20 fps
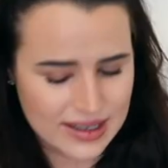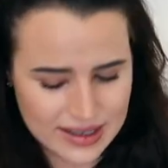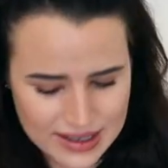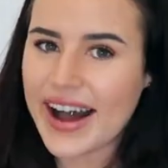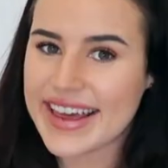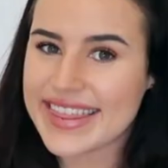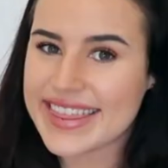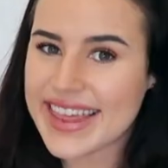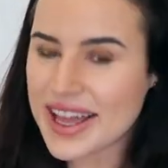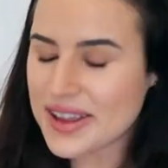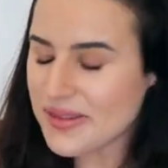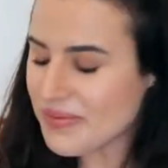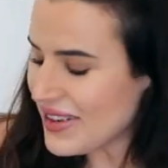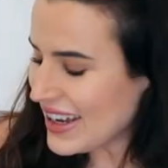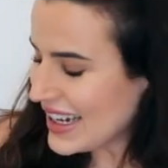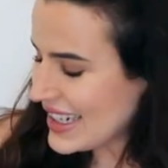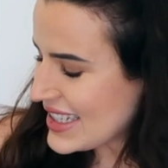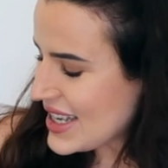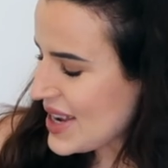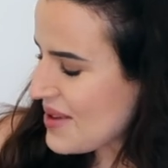I then
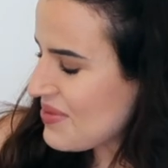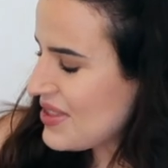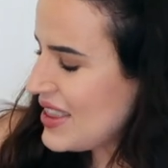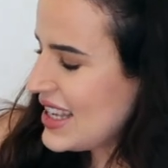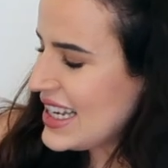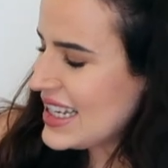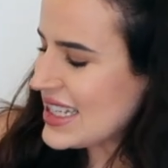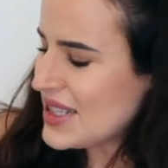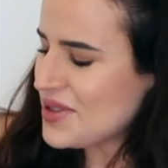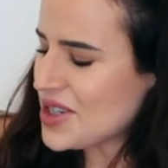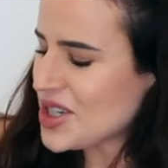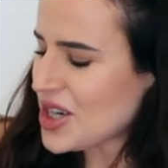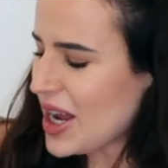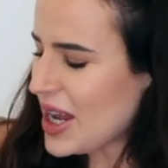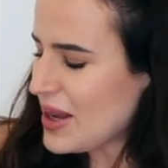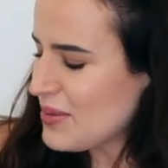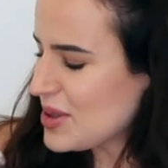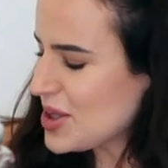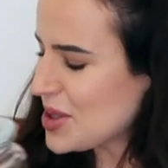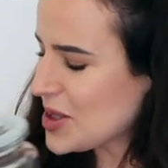picked up these, which I
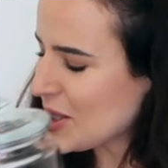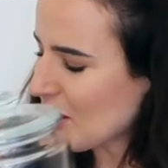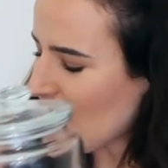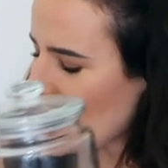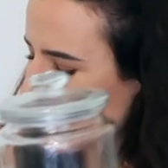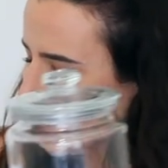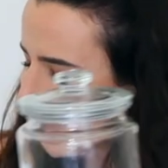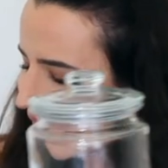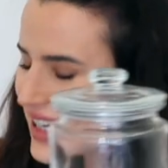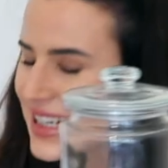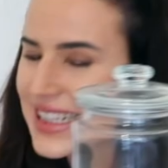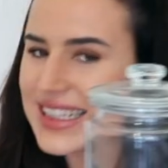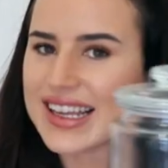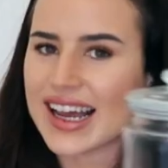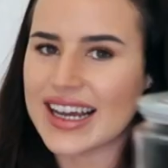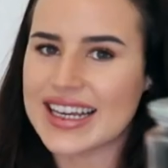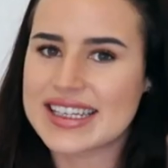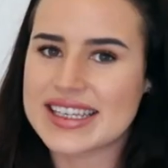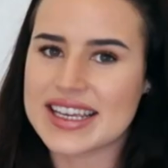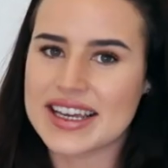am so
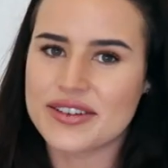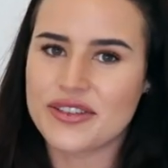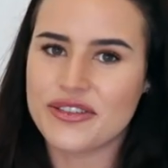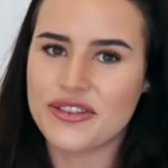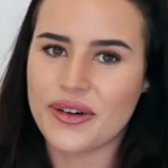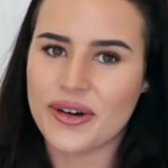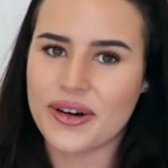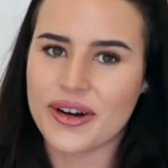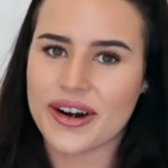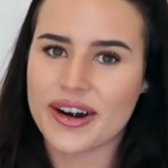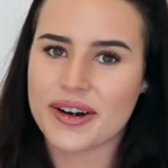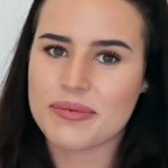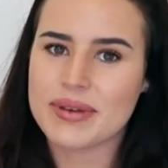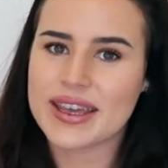excited for